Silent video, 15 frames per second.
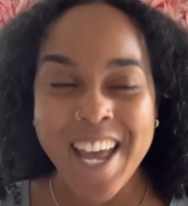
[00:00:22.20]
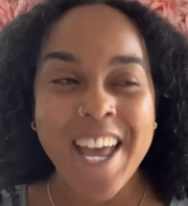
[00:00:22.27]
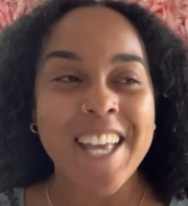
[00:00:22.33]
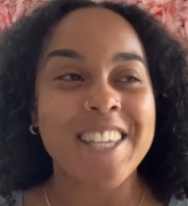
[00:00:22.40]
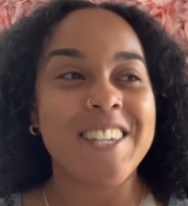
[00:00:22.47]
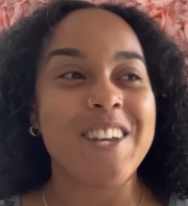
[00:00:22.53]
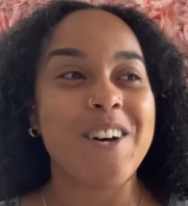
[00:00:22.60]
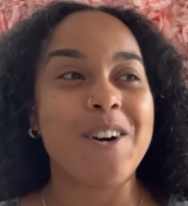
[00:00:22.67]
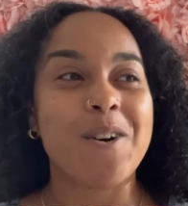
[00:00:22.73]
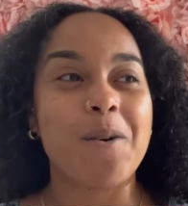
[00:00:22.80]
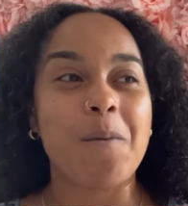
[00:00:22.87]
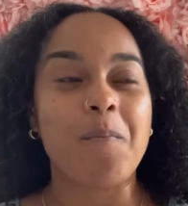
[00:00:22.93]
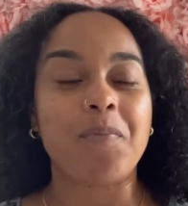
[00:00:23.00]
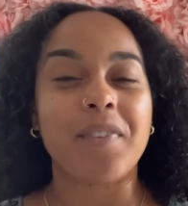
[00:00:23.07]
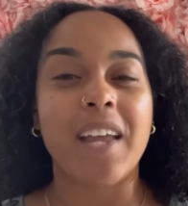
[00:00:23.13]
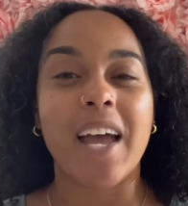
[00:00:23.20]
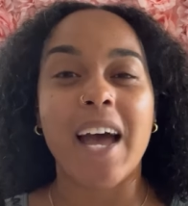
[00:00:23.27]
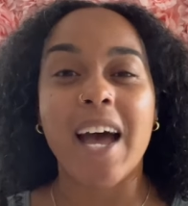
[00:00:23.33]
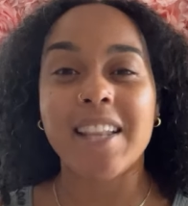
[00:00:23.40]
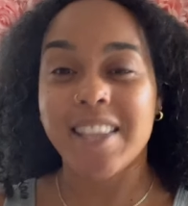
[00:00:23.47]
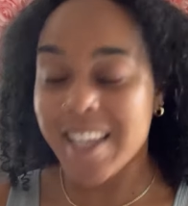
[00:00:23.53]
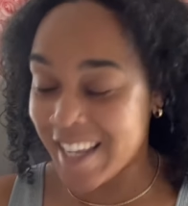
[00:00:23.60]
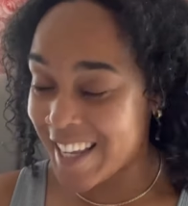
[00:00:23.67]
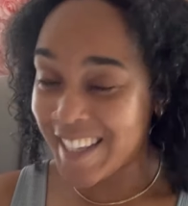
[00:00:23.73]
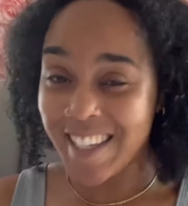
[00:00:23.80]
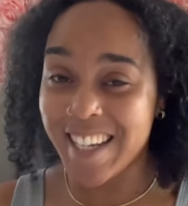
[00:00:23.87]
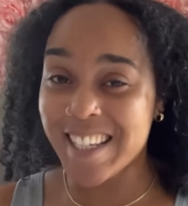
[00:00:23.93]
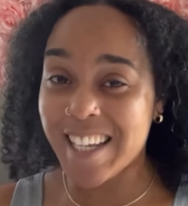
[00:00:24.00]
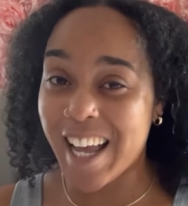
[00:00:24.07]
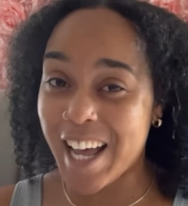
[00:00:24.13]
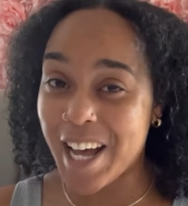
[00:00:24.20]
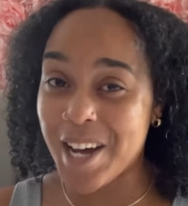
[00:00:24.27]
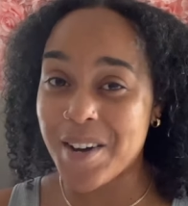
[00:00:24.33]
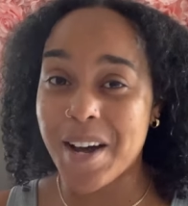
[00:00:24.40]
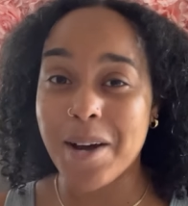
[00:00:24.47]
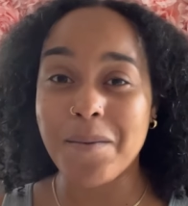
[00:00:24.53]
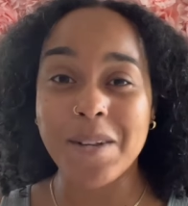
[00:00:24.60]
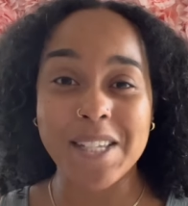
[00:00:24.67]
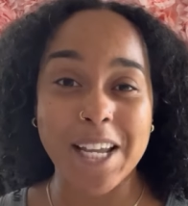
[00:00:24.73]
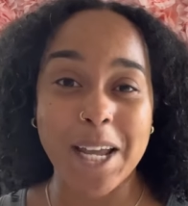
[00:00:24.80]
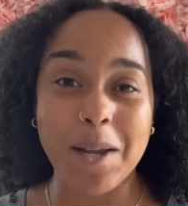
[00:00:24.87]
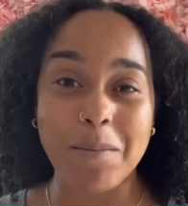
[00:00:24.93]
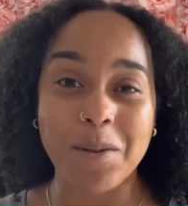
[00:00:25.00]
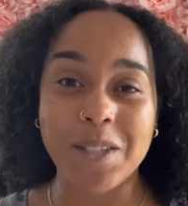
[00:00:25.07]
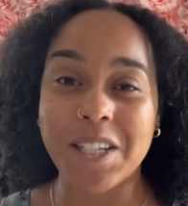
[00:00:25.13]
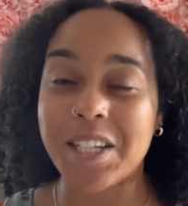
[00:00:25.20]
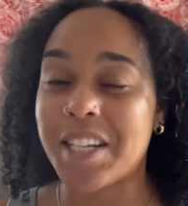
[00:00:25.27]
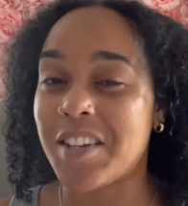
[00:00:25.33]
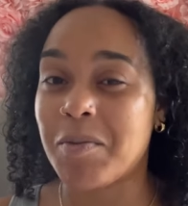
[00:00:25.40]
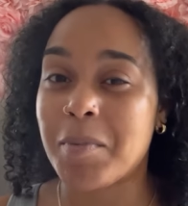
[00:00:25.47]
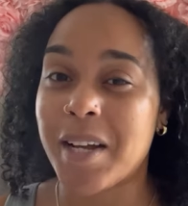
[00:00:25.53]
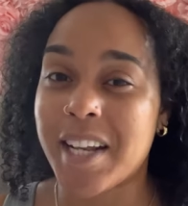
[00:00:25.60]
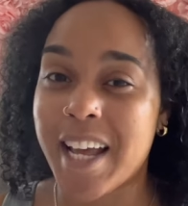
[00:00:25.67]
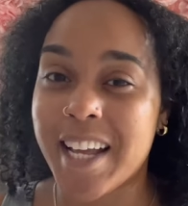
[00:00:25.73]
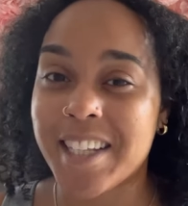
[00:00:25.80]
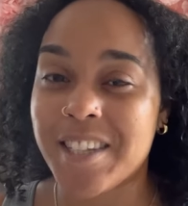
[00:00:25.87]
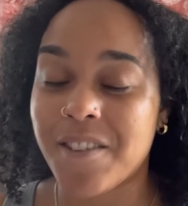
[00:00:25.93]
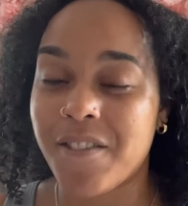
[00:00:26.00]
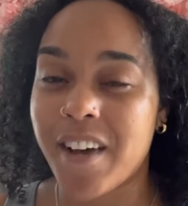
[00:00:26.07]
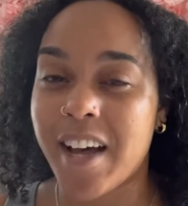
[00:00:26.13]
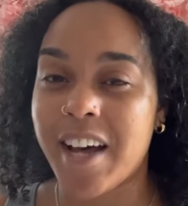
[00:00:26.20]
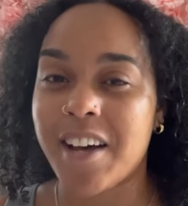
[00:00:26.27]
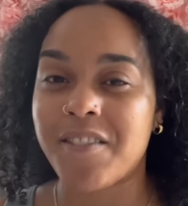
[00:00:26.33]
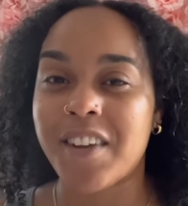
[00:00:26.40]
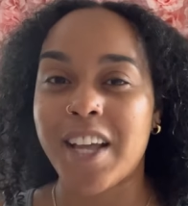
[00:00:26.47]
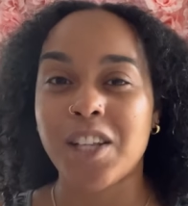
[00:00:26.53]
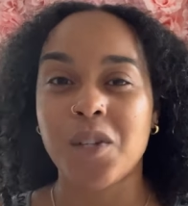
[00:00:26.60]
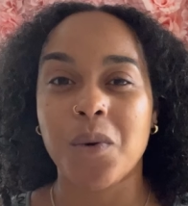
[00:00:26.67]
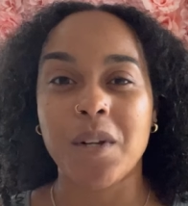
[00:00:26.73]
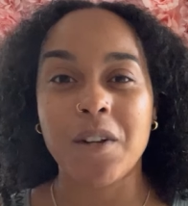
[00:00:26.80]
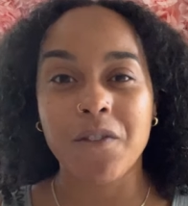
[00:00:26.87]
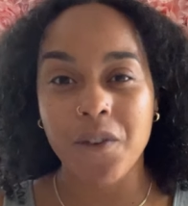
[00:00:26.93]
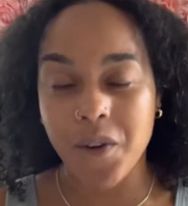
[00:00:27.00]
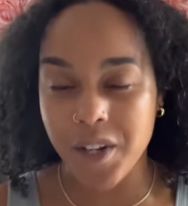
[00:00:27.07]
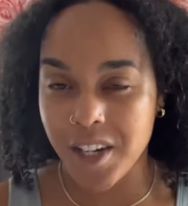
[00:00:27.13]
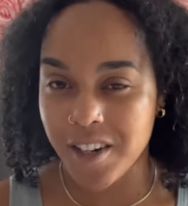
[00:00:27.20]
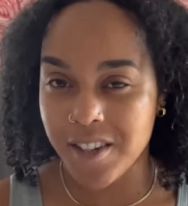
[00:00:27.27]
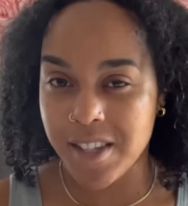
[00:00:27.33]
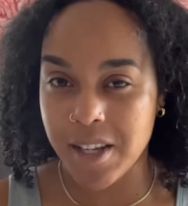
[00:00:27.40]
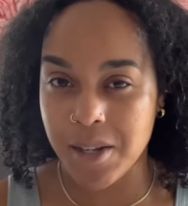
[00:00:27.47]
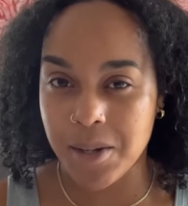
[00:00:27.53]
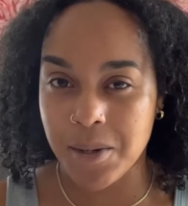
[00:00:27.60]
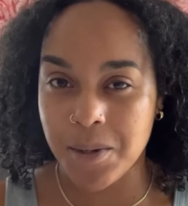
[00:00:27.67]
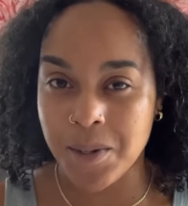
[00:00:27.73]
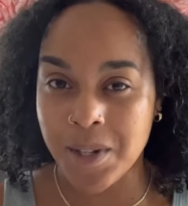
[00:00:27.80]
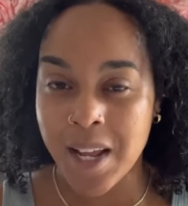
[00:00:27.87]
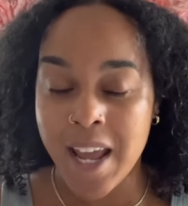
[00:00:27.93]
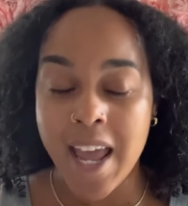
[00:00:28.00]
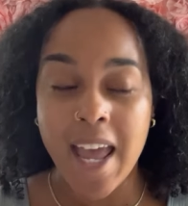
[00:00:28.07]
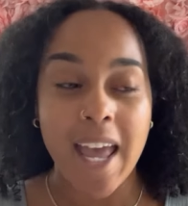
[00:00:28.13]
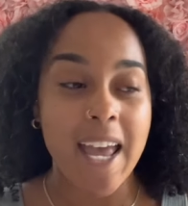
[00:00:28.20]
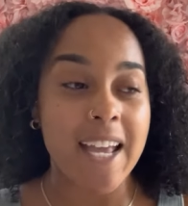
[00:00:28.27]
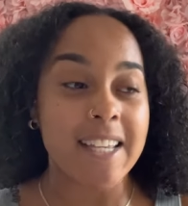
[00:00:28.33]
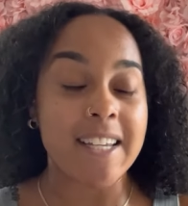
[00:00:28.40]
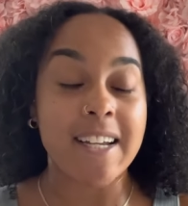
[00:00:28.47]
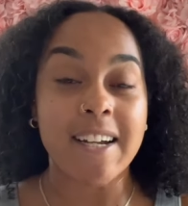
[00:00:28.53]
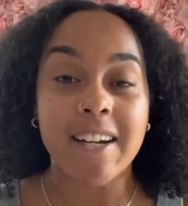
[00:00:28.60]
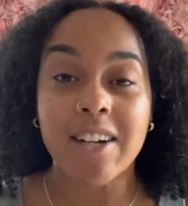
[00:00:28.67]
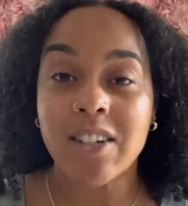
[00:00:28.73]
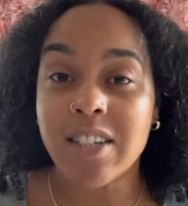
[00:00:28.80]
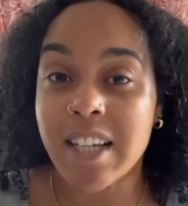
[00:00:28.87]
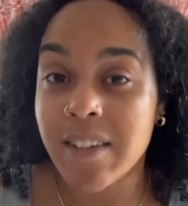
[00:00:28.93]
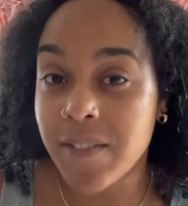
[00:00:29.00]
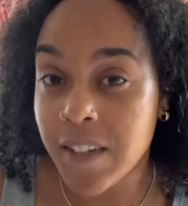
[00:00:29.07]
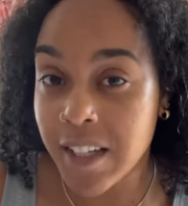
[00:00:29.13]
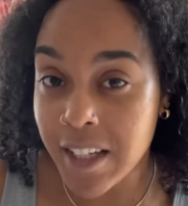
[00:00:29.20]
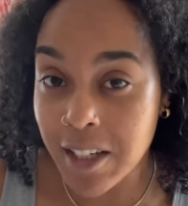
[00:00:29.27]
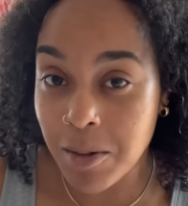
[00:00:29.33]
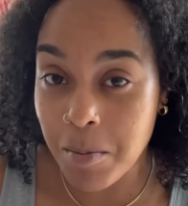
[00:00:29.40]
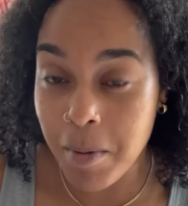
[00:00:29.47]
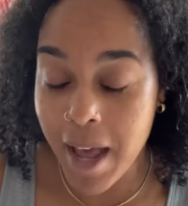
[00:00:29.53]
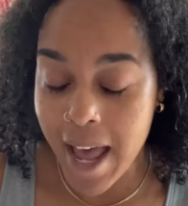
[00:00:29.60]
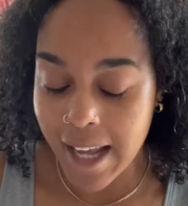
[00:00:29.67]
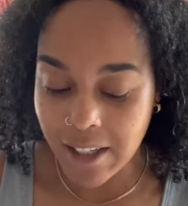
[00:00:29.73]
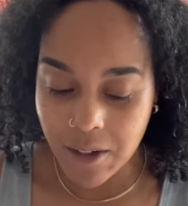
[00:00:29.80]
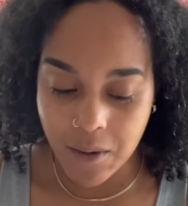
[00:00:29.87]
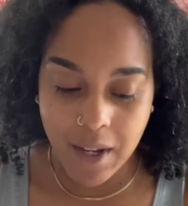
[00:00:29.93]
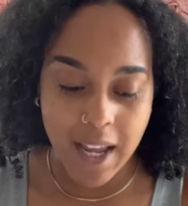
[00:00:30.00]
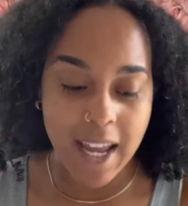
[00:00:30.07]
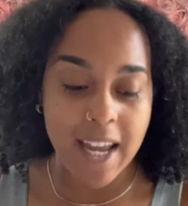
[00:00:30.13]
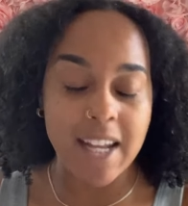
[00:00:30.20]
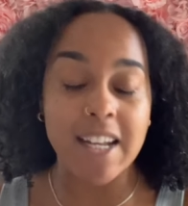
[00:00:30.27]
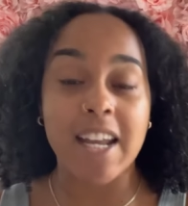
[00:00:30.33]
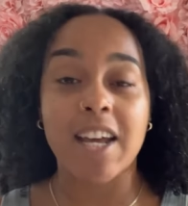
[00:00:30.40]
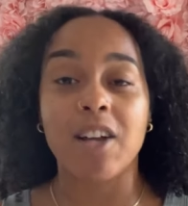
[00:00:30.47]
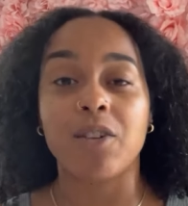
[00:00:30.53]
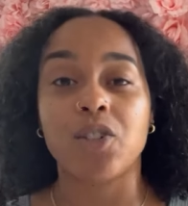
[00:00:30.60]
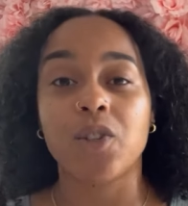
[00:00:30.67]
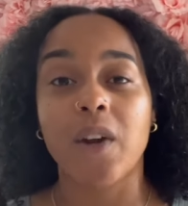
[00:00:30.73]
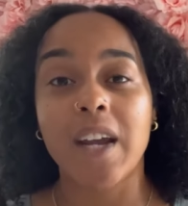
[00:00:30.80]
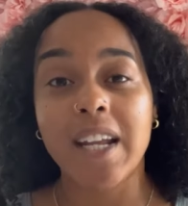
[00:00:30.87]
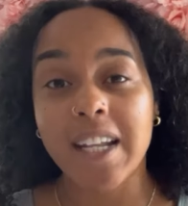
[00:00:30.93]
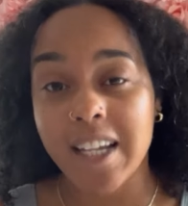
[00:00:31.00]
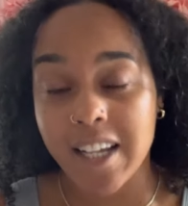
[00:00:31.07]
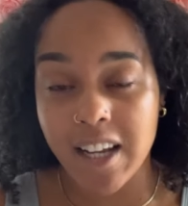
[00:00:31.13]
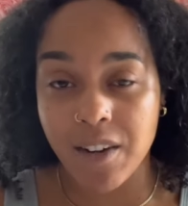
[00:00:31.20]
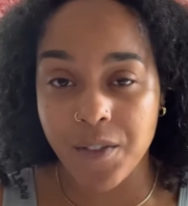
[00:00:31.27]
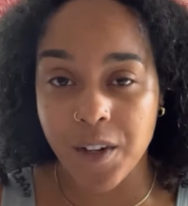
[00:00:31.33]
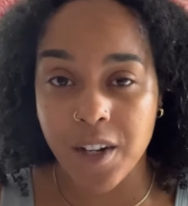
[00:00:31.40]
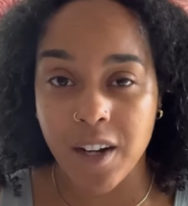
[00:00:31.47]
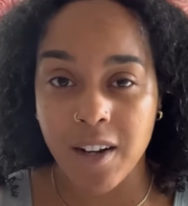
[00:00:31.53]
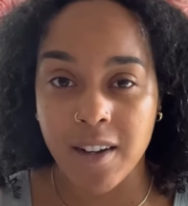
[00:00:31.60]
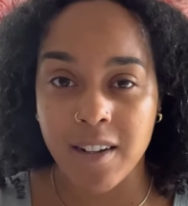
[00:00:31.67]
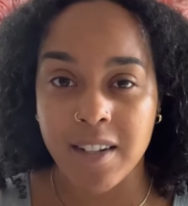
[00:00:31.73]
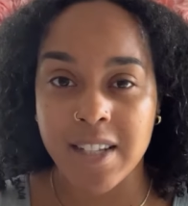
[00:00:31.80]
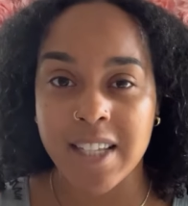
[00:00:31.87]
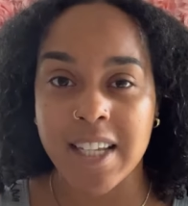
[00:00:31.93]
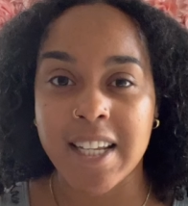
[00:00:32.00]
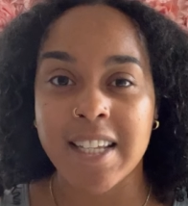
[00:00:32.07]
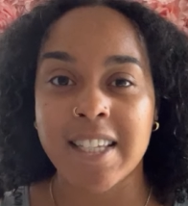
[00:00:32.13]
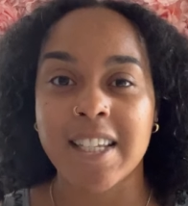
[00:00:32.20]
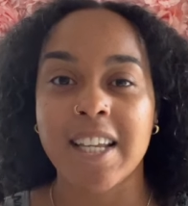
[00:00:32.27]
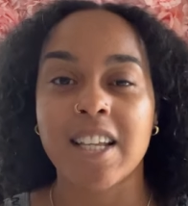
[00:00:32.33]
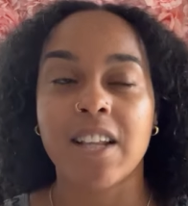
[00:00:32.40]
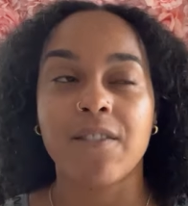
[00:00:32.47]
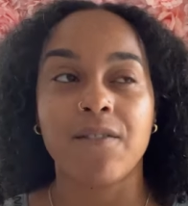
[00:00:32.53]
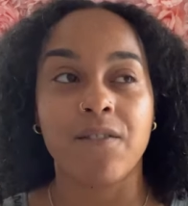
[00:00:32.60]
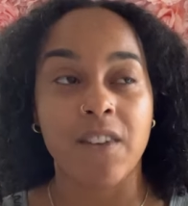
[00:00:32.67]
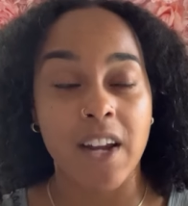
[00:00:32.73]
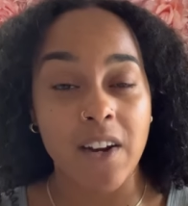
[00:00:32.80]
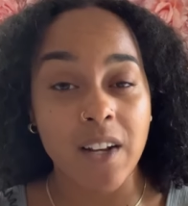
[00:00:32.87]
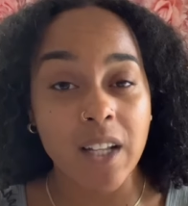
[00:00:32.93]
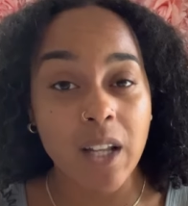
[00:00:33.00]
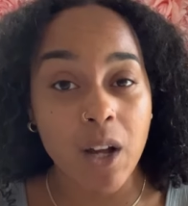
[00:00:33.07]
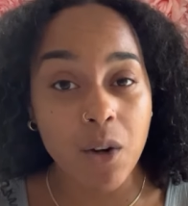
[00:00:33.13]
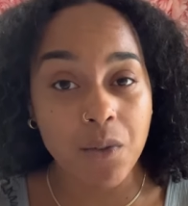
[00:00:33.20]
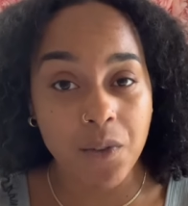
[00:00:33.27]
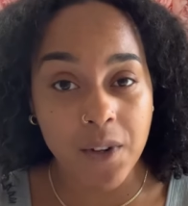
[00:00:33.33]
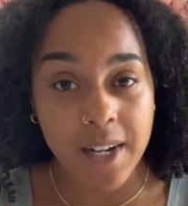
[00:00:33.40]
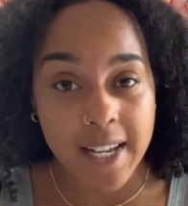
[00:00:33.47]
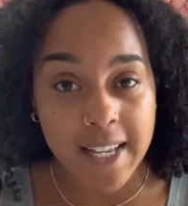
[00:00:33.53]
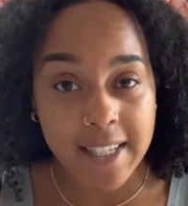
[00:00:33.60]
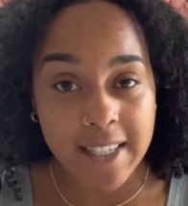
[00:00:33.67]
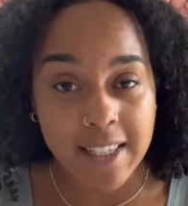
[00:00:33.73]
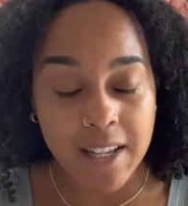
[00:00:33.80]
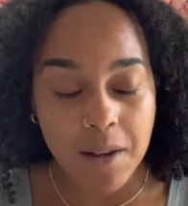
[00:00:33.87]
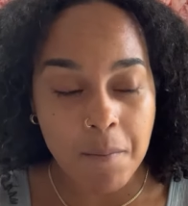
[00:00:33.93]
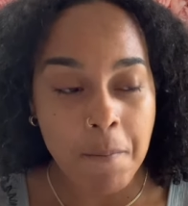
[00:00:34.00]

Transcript: So this is how I was able to leave my 9-to-5 at 24 years old, and your girl never looked back. Okay, now trading covered calls is very low risk.